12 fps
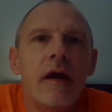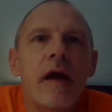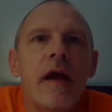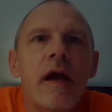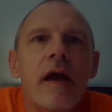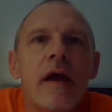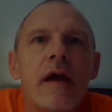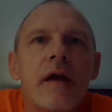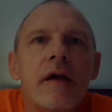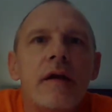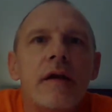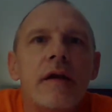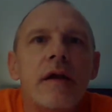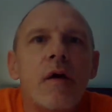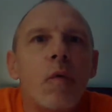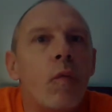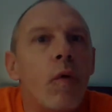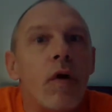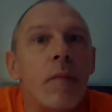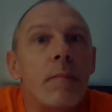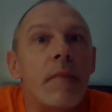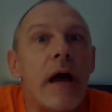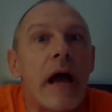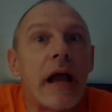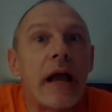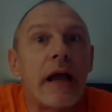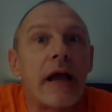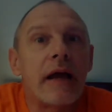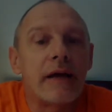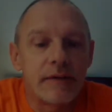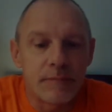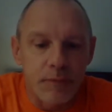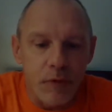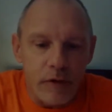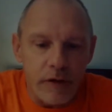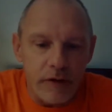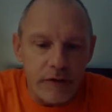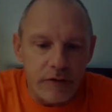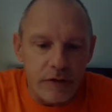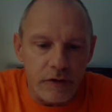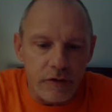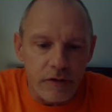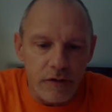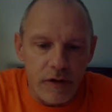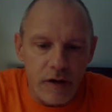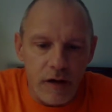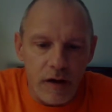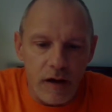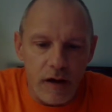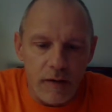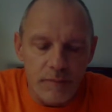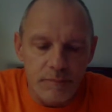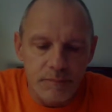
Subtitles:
And welcome back, Precarious Trucker. I